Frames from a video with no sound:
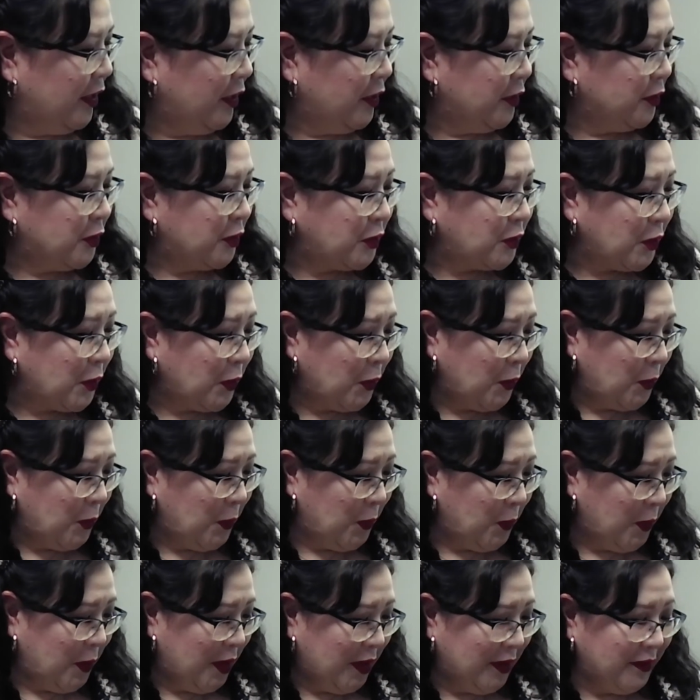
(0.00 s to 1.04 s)

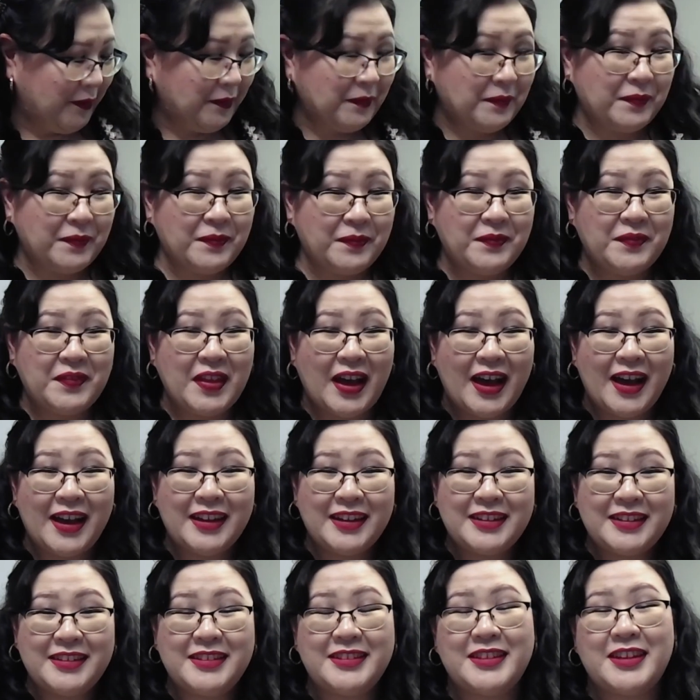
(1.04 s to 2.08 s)
So
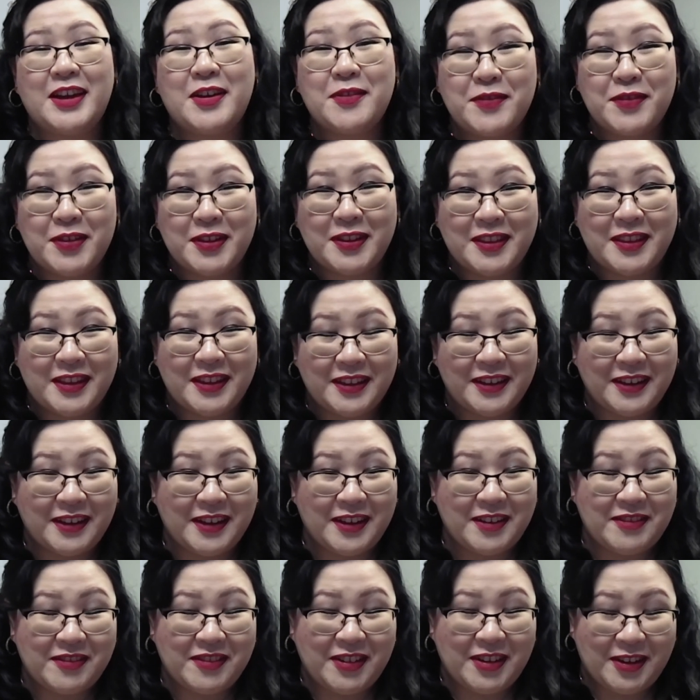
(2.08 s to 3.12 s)
that is everything
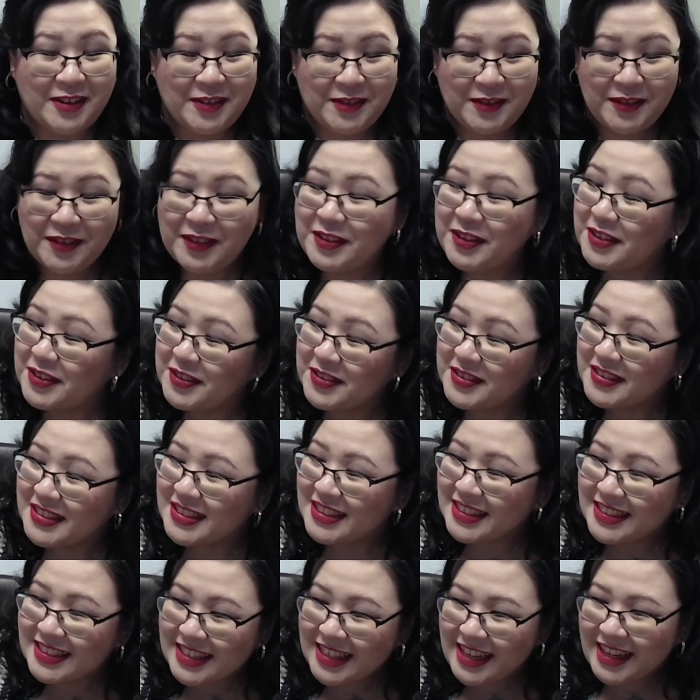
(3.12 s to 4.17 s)
I've got for you
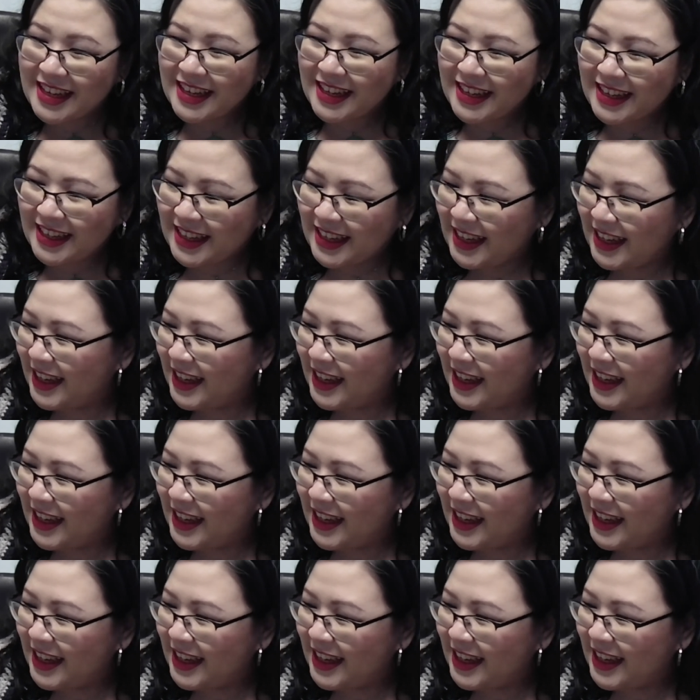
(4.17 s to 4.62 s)
today.